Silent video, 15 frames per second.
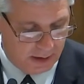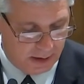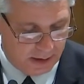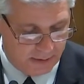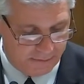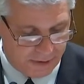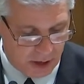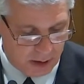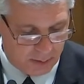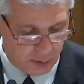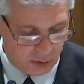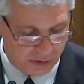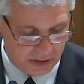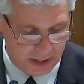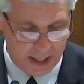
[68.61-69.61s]
uh,
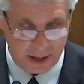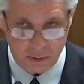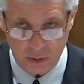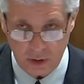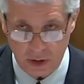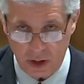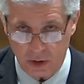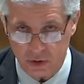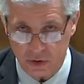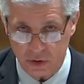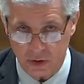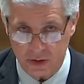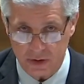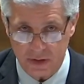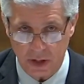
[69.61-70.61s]
farmers and
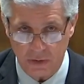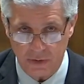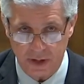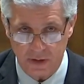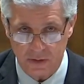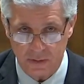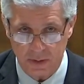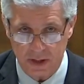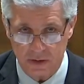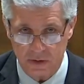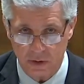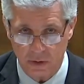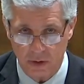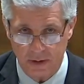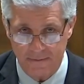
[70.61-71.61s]
agriculture in southeast
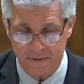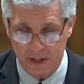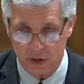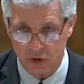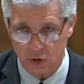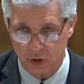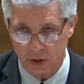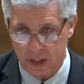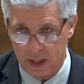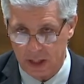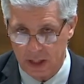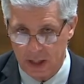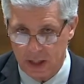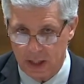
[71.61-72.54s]
Minnesota eventually